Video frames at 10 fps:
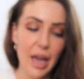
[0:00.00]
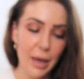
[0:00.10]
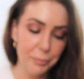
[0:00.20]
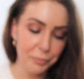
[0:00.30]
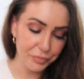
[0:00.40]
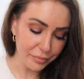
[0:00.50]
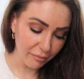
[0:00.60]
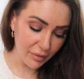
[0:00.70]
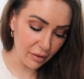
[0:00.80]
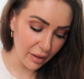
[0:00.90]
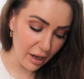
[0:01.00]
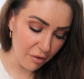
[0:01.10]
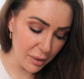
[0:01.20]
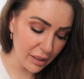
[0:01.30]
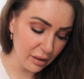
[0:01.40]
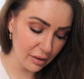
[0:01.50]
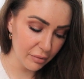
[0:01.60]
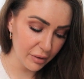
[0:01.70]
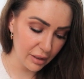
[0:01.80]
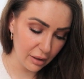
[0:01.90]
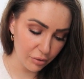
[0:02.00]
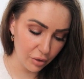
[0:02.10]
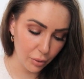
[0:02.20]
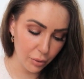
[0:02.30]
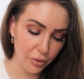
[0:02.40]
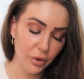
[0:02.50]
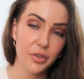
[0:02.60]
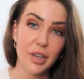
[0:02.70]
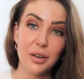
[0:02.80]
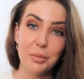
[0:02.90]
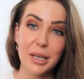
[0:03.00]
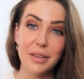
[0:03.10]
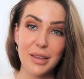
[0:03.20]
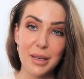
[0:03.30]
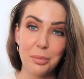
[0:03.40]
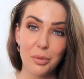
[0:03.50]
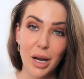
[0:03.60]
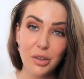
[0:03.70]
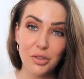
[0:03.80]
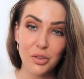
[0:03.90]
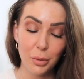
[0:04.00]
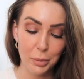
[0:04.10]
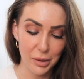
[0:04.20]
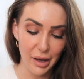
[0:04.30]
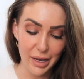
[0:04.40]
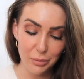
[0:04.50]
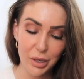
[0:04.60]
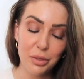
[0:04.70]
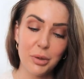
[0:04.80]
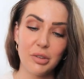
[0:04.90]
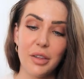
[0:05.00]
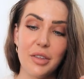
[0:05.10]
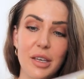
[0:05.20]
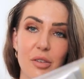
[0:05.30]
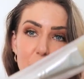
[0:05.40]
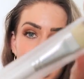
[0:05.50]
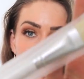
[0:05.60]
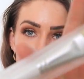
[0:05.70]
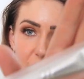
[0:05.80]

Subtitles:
And they have been lovely enough to also send me the brush to apply it with, which I think is really